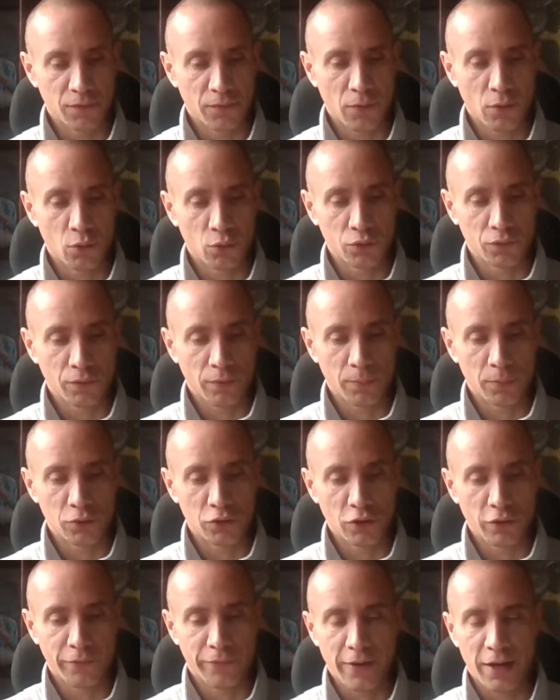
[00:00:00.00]
forged from the
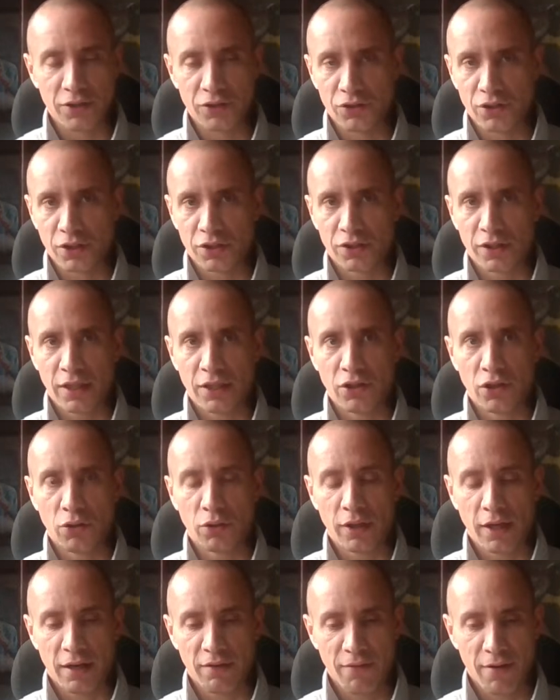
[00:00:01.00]
2016
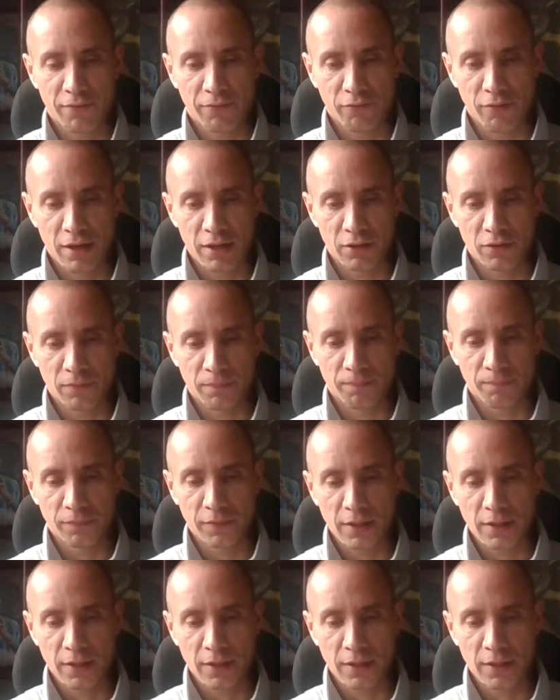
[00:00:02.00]
UK referendum